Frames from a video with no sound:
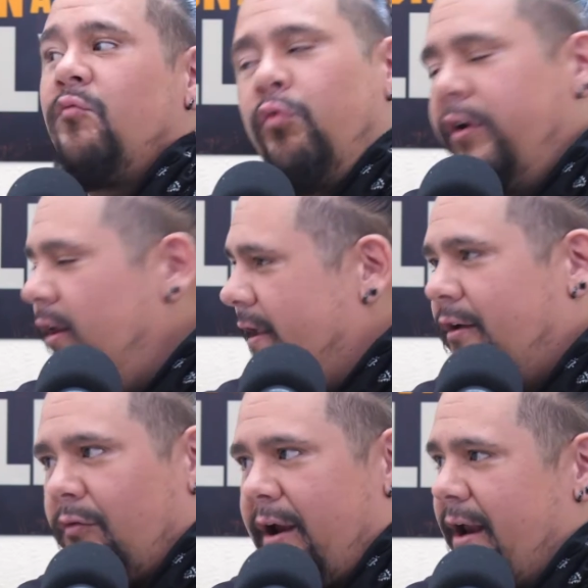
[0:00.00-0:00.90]
really
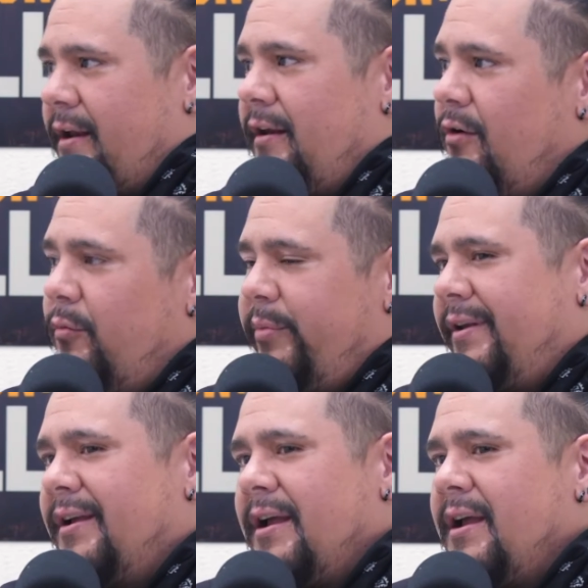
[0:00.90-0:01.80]
great,
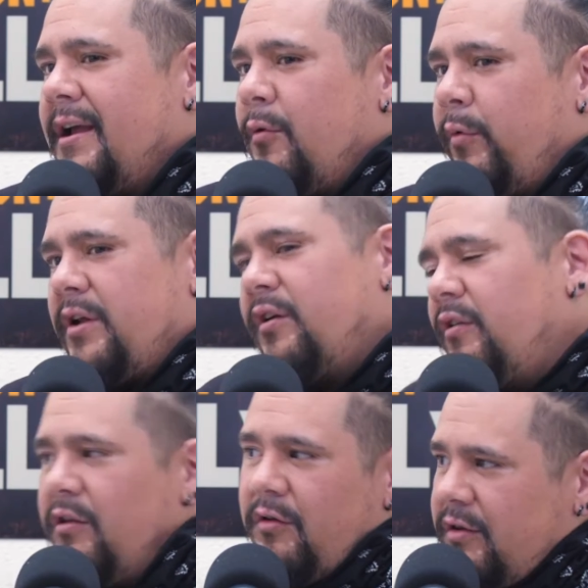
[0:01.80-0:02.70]
But when
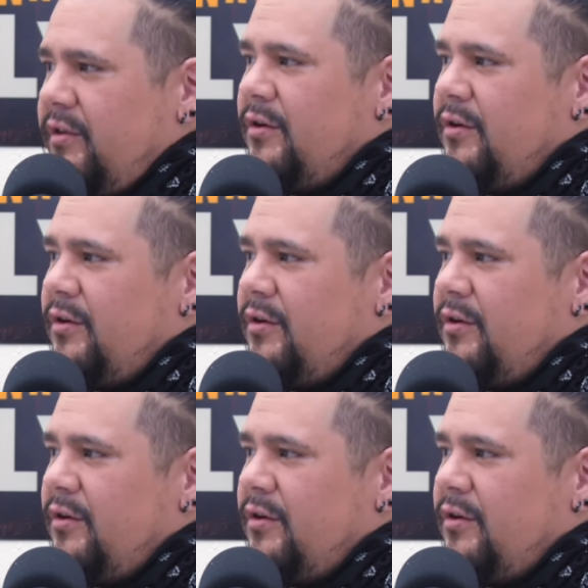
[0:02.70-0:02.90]
you're